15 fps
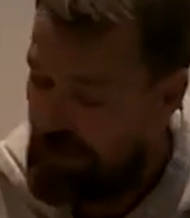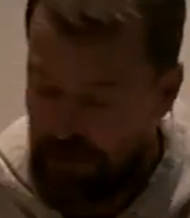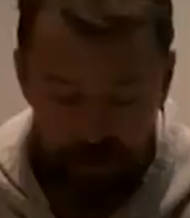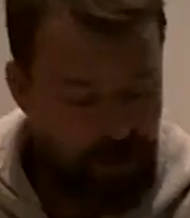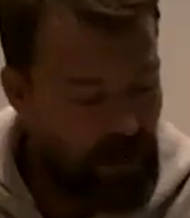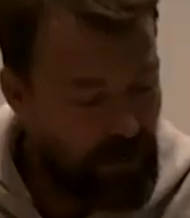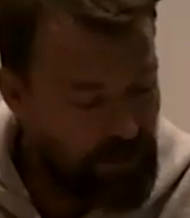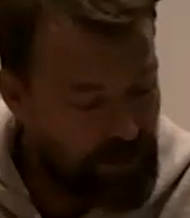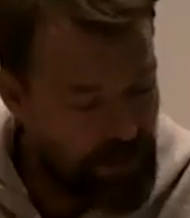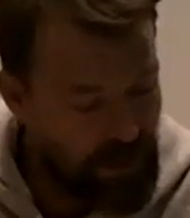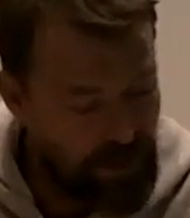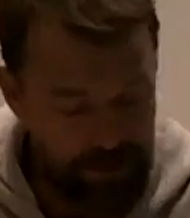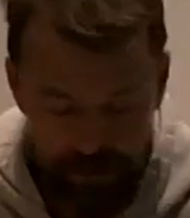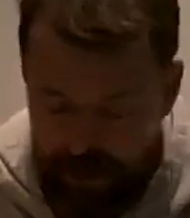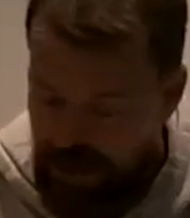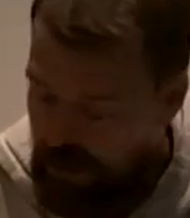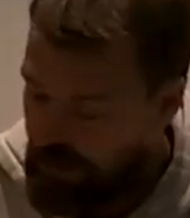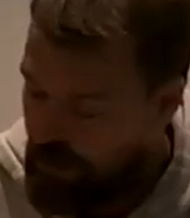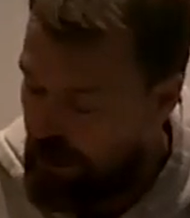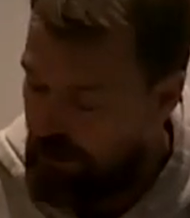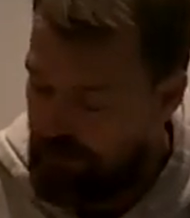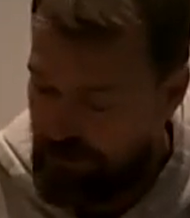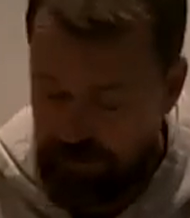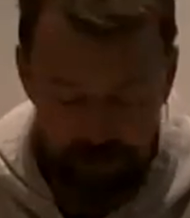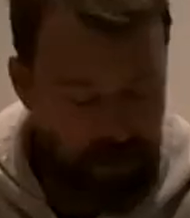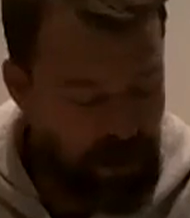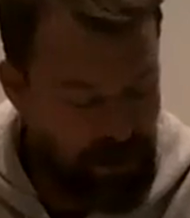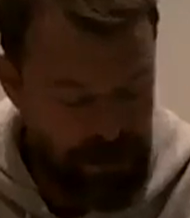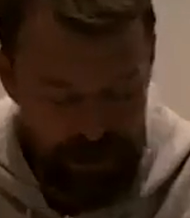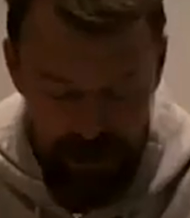So that line from
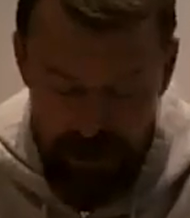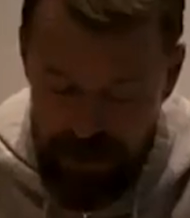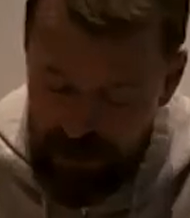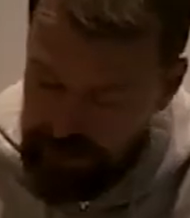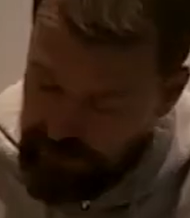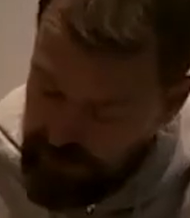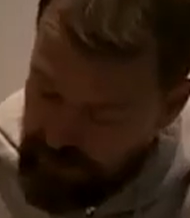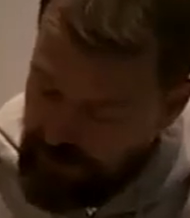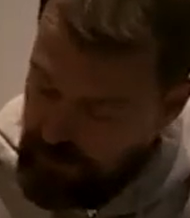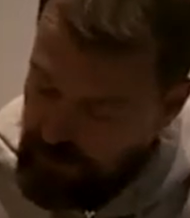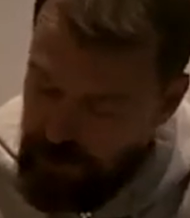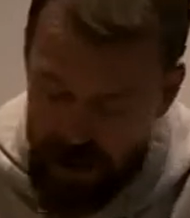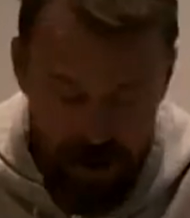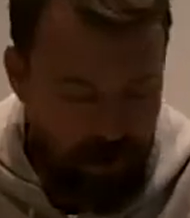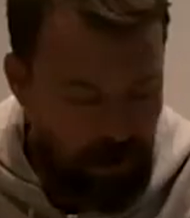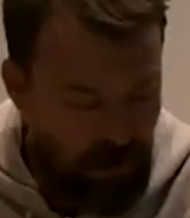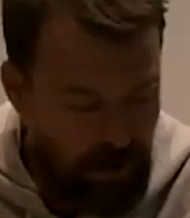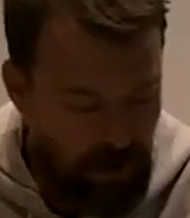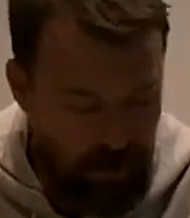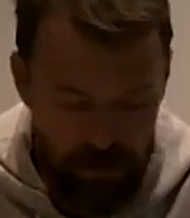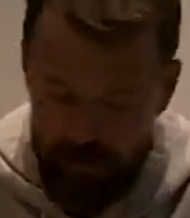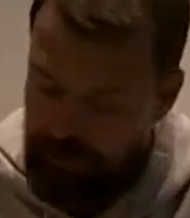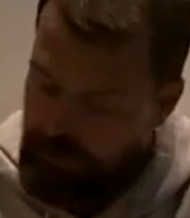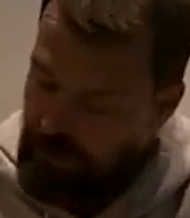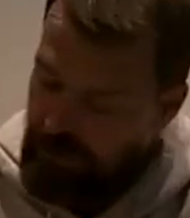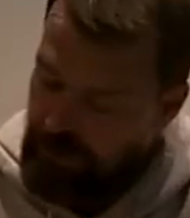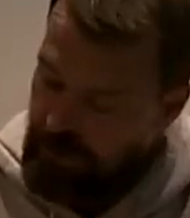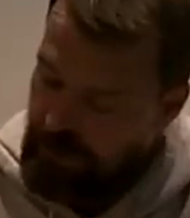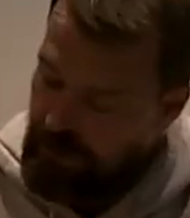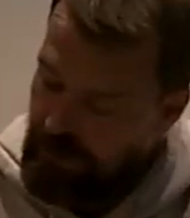there to there and this parallel of it
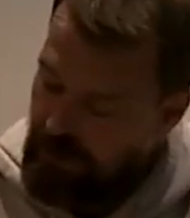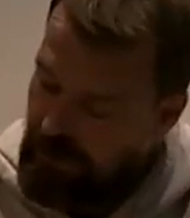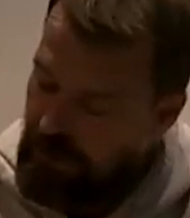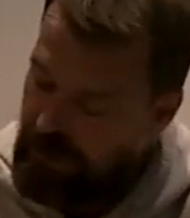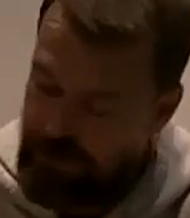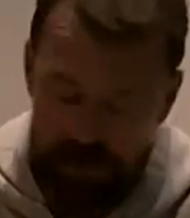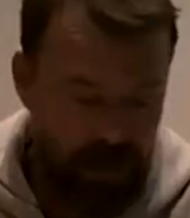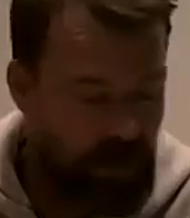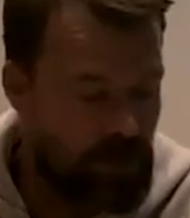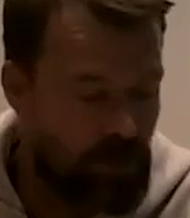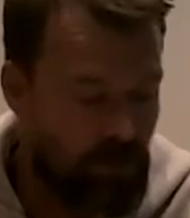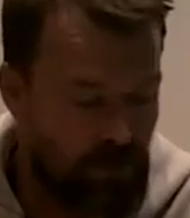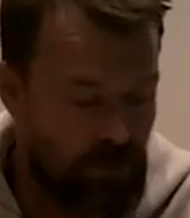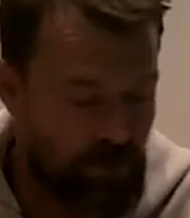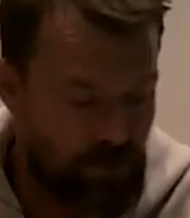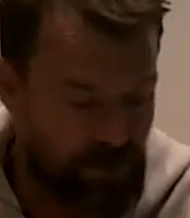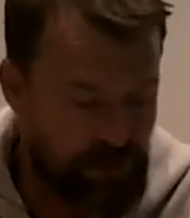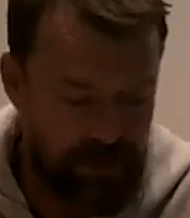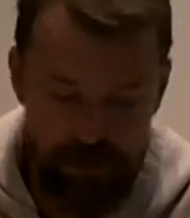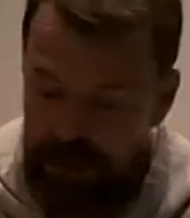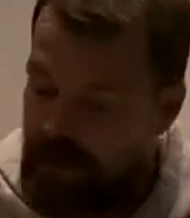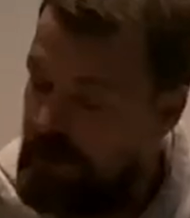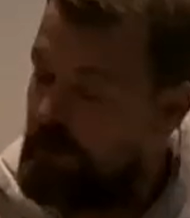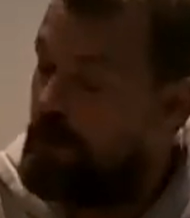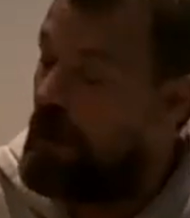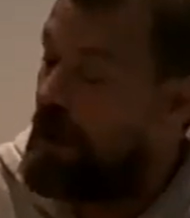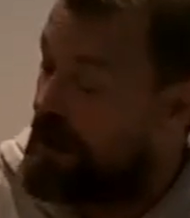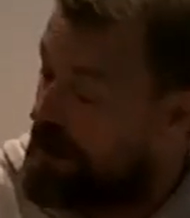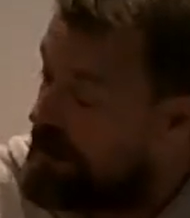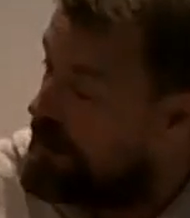is equal to a
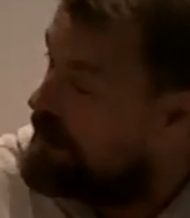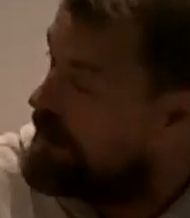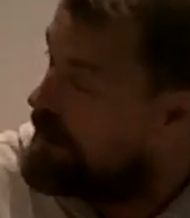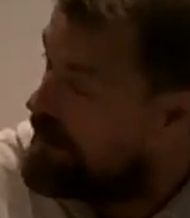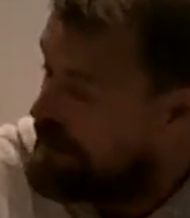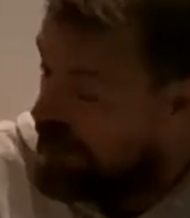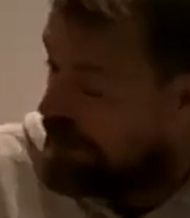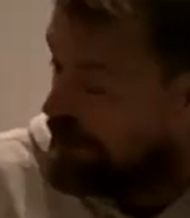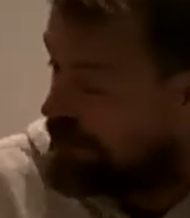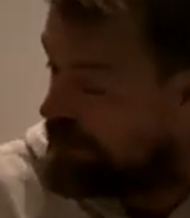6.1, and the